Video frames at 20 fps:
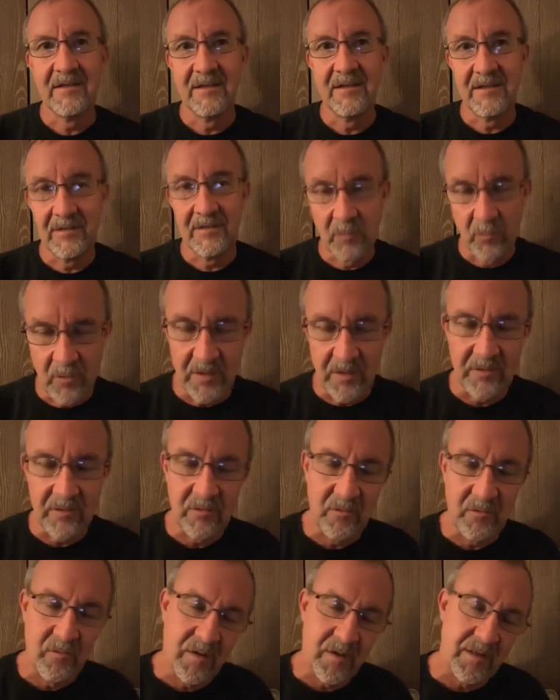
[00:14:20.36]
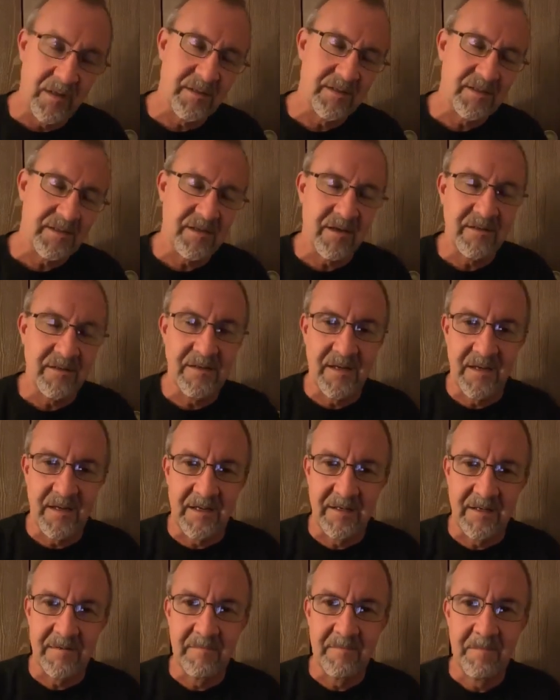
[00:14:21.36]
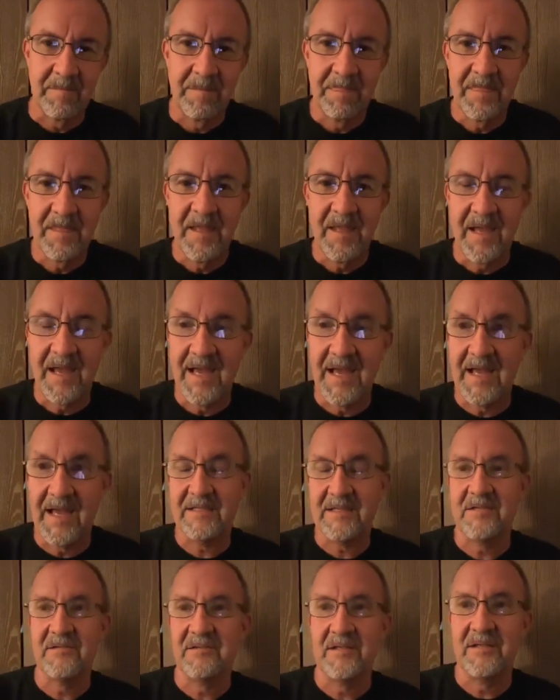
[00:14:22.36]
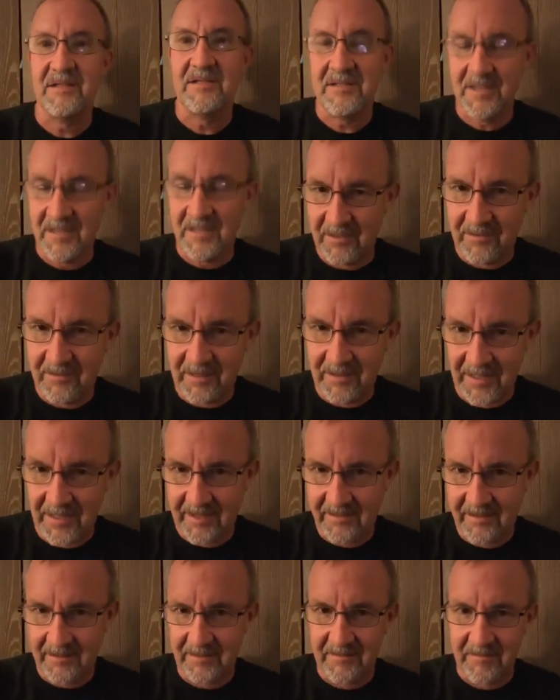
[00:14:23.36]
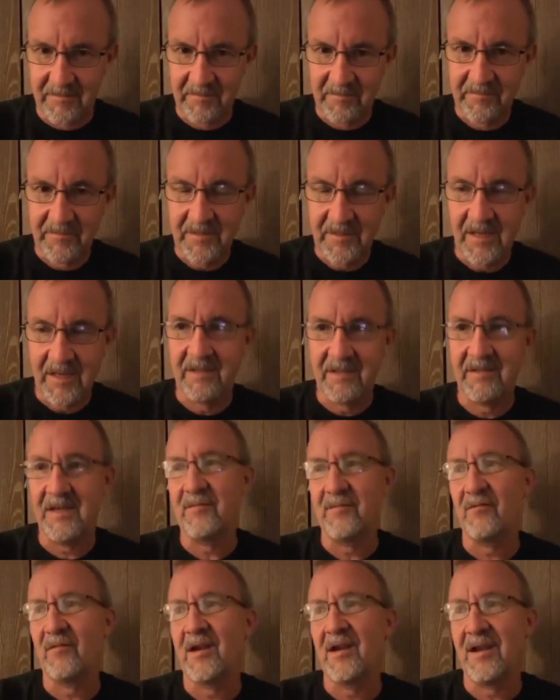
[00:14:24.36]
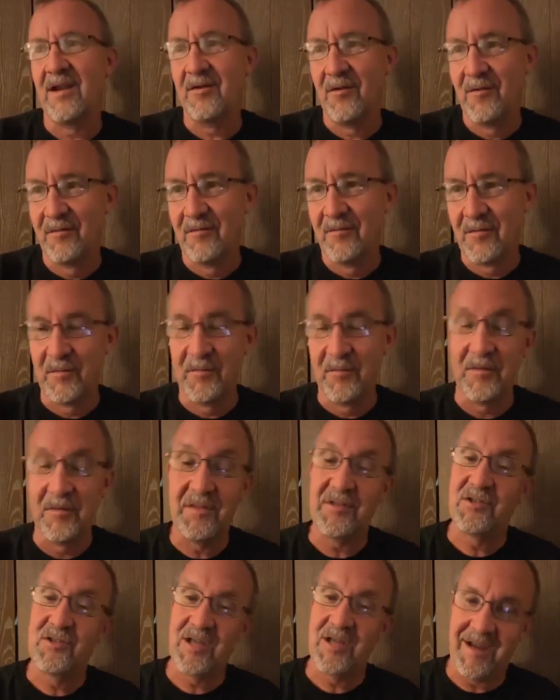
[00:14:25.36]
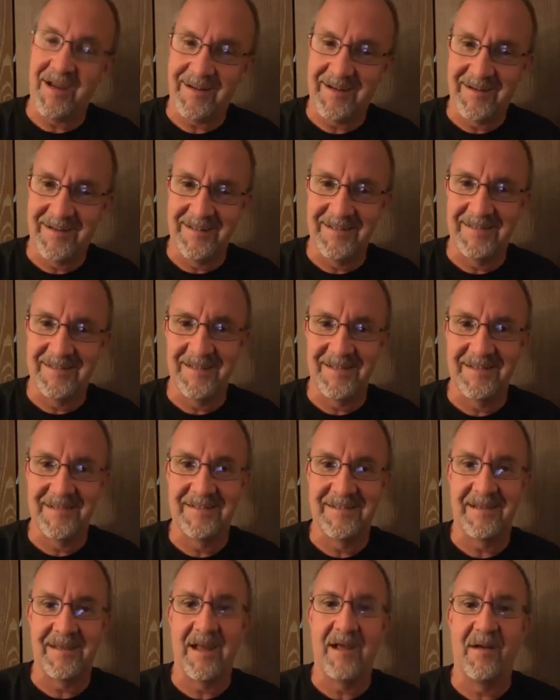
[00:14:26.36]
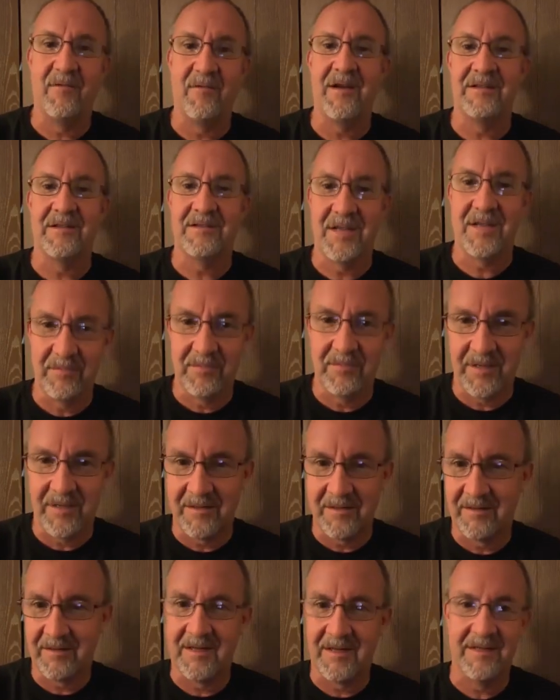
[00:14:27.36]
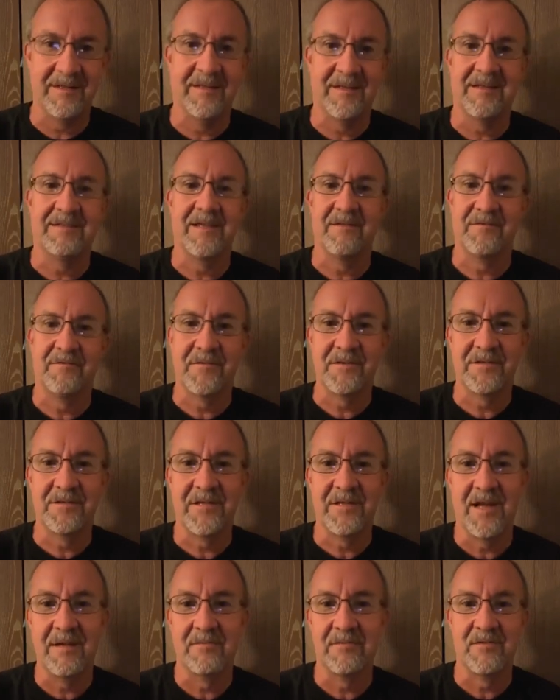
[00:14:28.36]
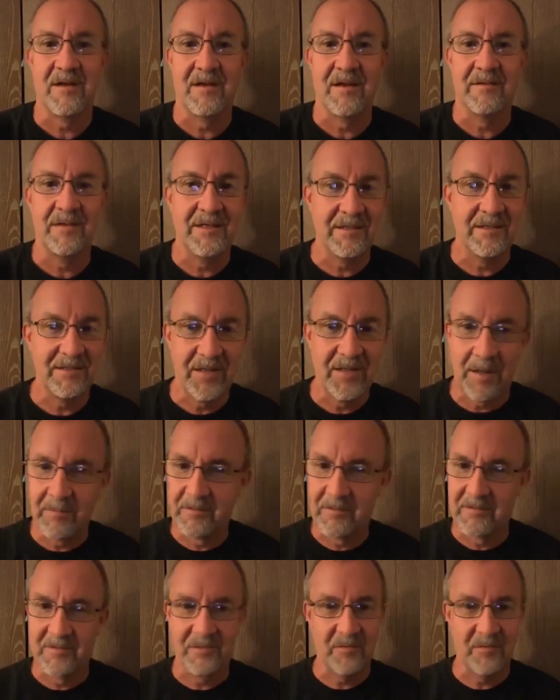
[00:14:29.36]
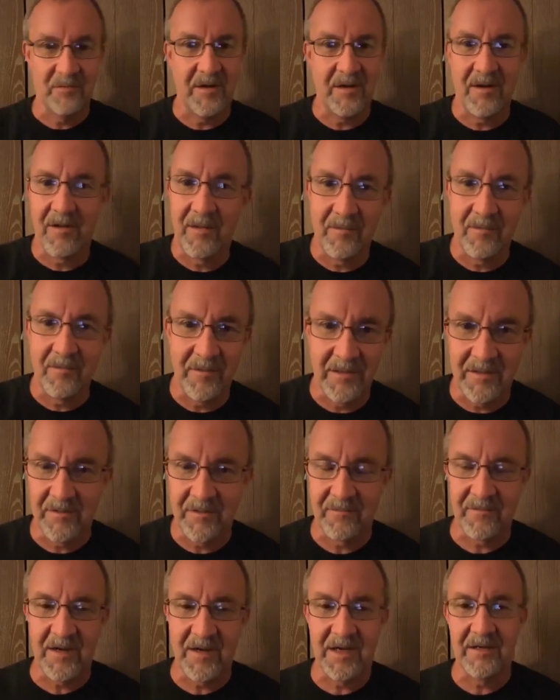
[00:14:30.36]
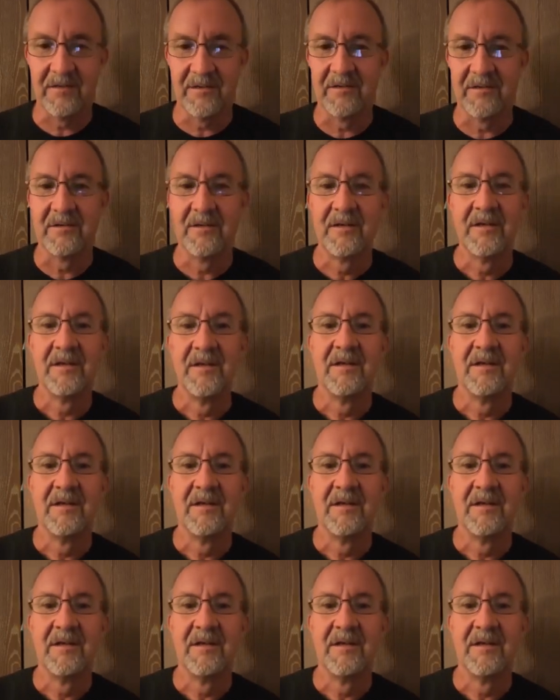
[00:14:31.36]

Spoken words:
The one who won Sunday actually single entered and then ran over with a check, and he says, I want to double enter. I didn't like that first time trial. Then he doubles his way all the way to the final.